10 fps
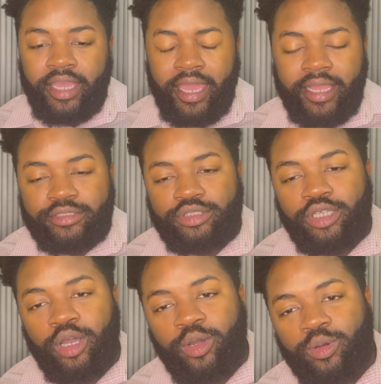And
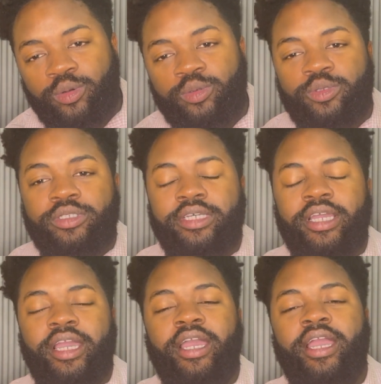so
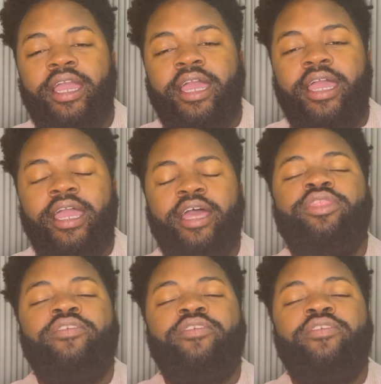in